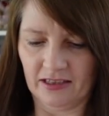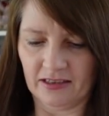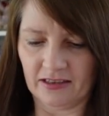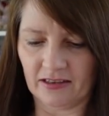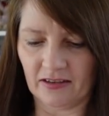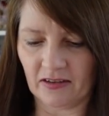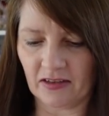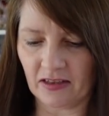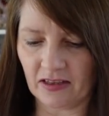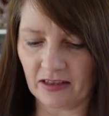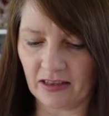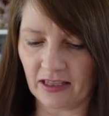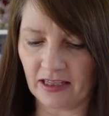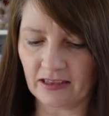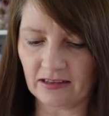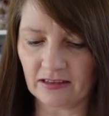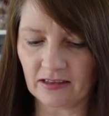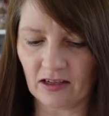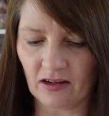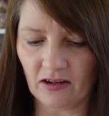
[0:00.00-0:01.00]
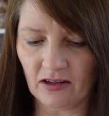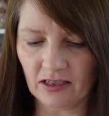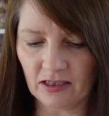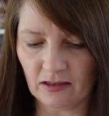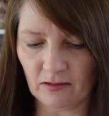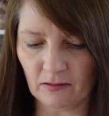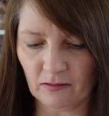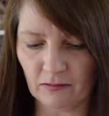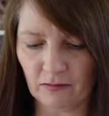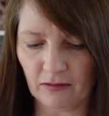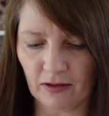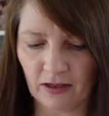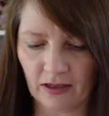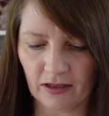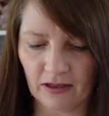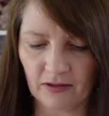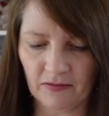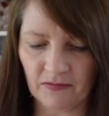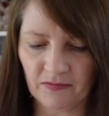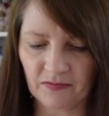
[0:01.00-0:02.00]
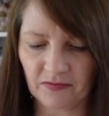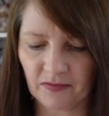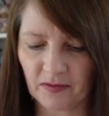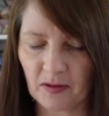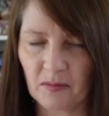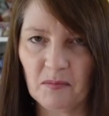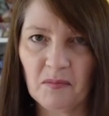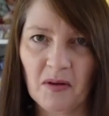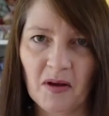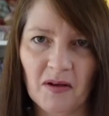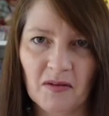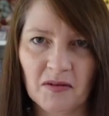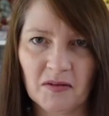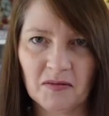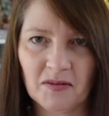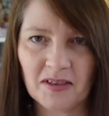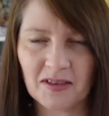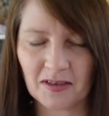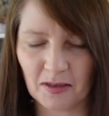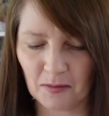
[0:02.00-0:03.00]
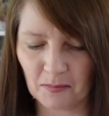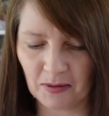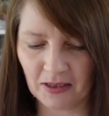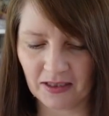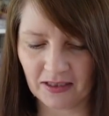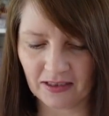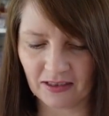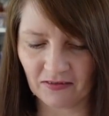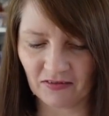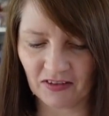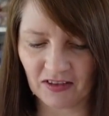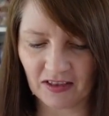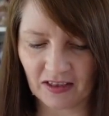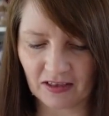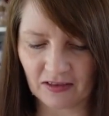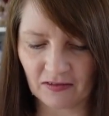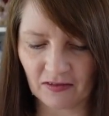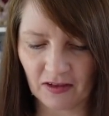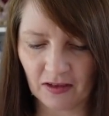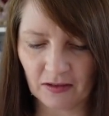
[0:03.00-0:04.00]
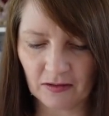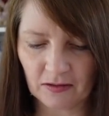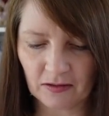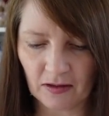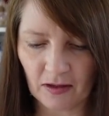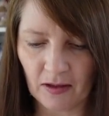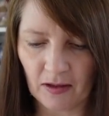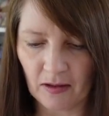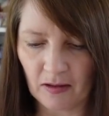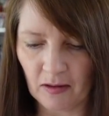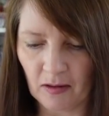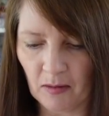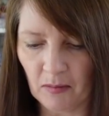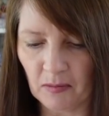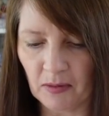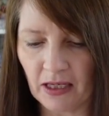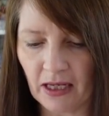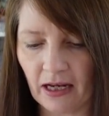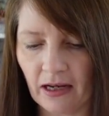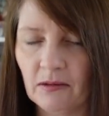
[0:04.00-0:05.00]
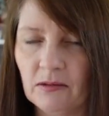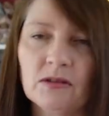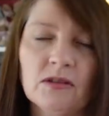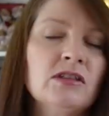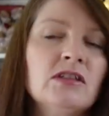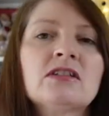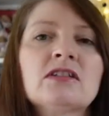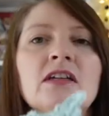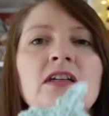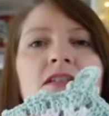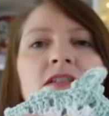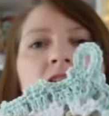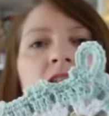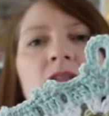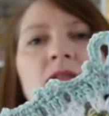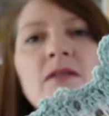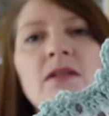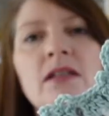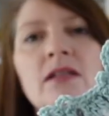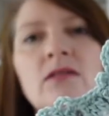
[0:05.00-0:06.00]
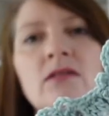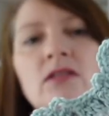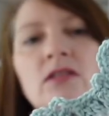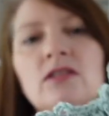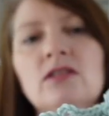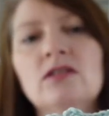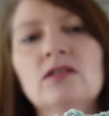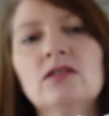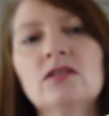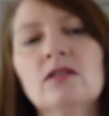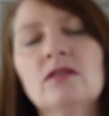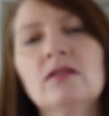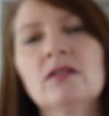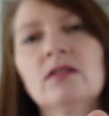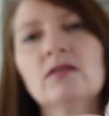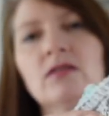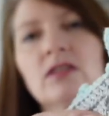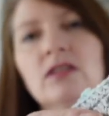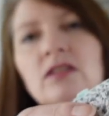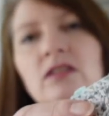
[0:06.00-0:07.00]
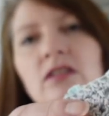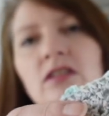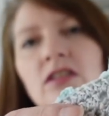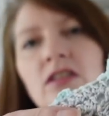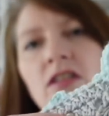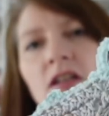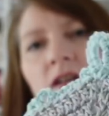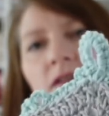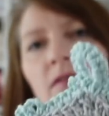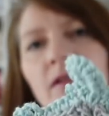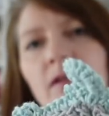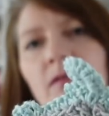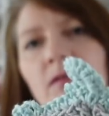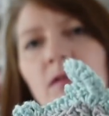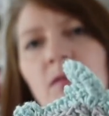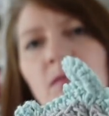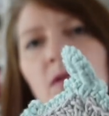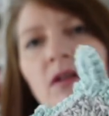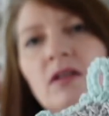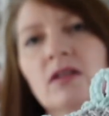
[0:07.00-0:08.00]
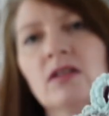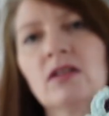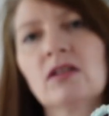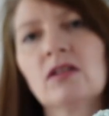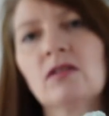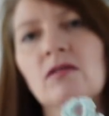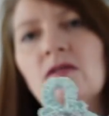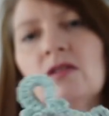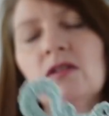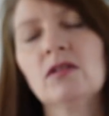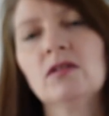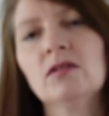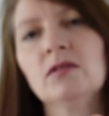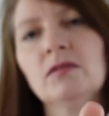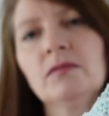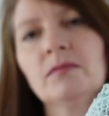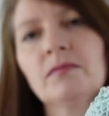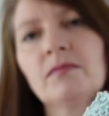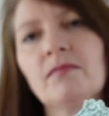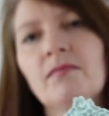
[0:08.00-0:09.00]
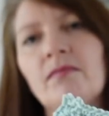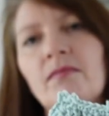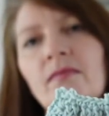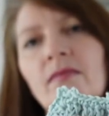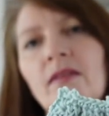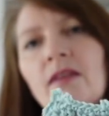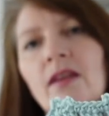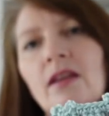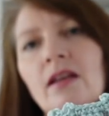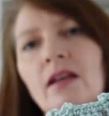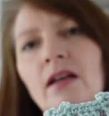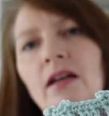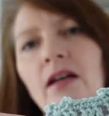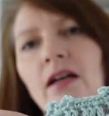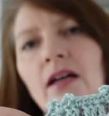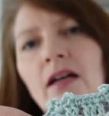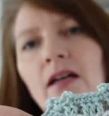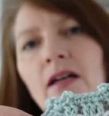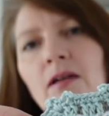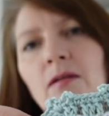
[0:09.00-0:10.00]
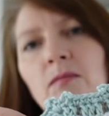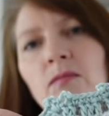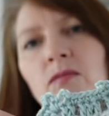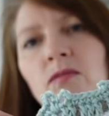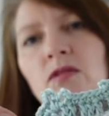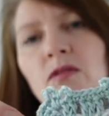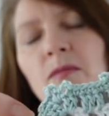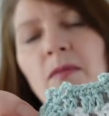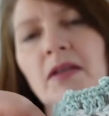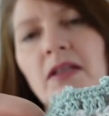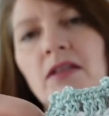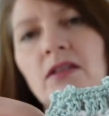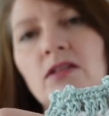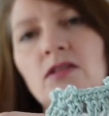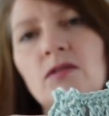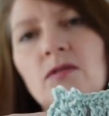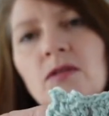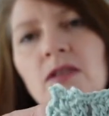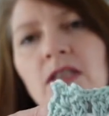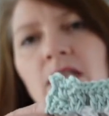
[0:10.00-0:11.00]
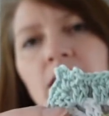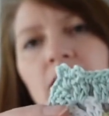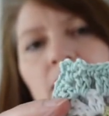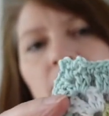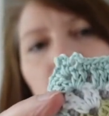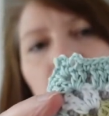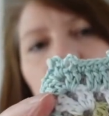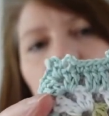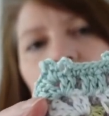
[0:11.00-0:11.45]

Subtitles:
So that's kind of part of the reason I made an offset of those. But yeah, I was just going to do a little tutorial just to show how I worked through to make the joining